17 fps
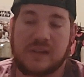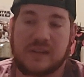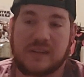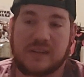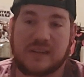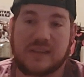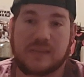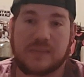
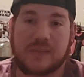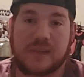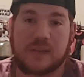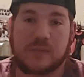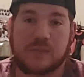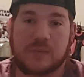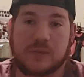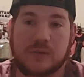the
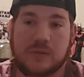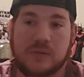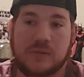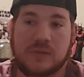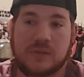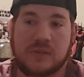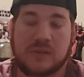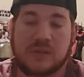deathmatch mode.
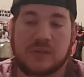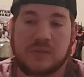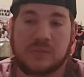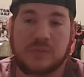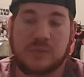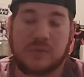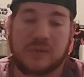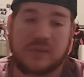
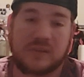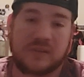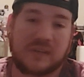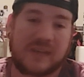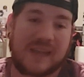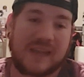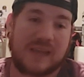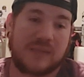But where the
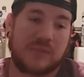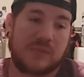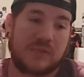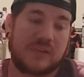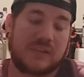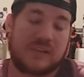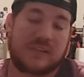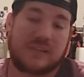game
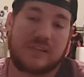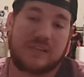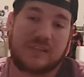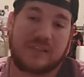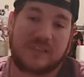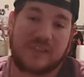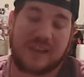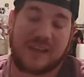really
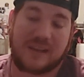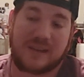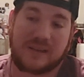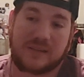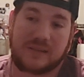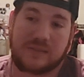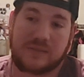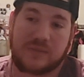
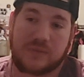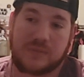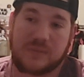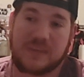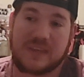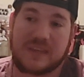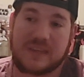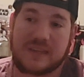shined for
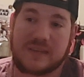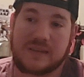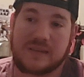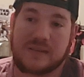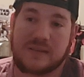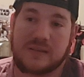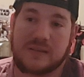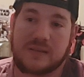me
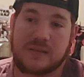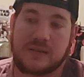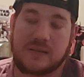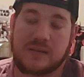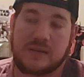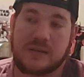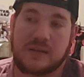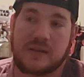
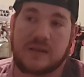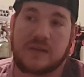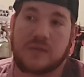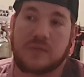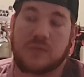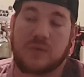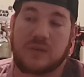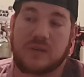
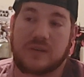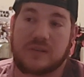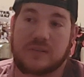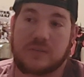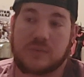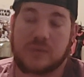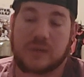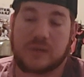
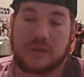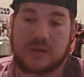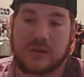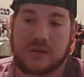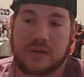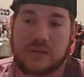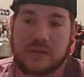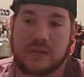was
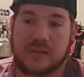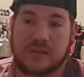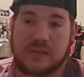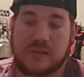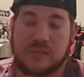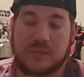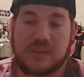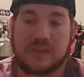where
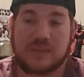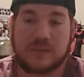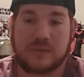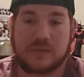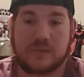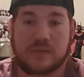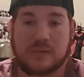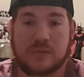you play through
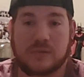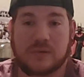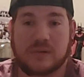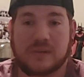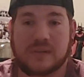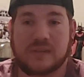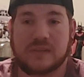the story.